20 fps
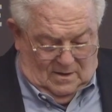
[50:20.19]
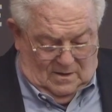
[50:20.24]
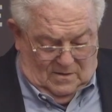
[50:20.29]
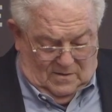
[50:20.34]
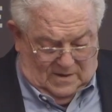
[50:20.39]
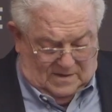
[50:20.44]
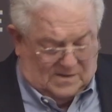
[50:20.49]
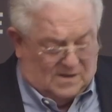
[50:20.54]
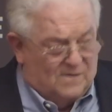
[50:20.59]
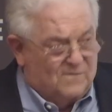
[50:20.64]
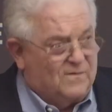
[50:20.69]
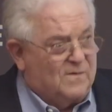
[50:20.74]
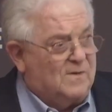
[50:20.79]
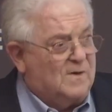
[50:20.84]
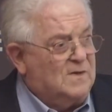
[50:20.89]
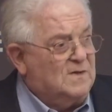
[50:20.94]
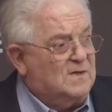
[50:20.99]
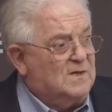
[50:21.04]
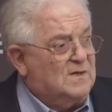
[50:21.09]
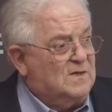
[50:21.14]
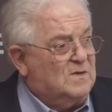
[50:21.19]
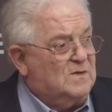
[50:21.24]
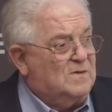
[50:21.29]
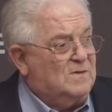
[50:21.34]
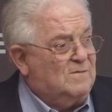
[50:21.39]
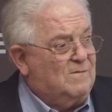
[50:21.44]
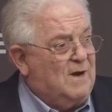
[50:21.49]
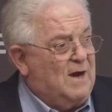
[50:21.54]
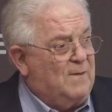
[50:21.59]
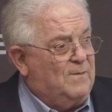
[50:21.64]
U.S. influence
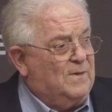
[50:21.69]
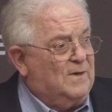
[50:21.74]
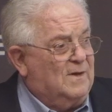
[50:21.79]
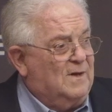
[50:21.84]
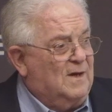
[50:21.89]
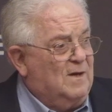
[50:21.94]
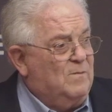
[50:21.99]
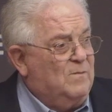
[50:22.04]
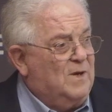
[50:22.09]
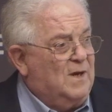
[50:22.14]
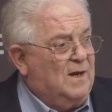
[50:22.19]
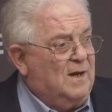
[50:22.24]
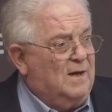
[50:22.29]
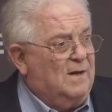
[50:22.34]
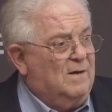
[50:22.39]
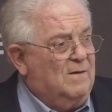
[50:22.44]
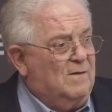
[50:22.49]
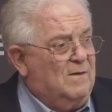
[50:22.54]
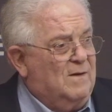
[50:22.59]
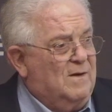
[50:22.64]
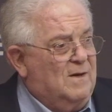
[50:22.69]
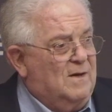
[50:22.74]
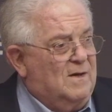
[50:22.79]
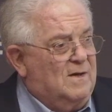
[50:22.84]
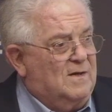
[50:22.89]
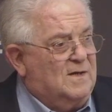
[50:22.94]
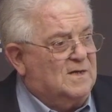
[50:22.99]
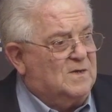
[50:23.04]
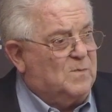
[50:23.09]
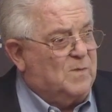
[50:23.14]
is rapidly being
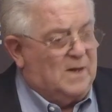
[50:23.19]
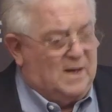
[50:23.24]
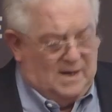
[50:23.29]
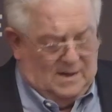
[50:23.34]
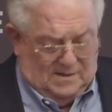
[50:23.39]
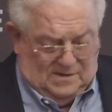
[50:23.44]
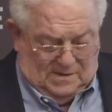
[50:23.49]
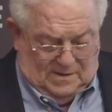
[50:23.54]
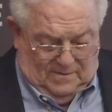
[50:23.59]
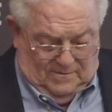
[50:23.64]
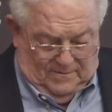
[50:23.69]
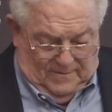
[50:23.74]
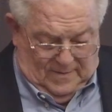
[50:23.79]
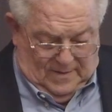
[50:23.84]
displaced.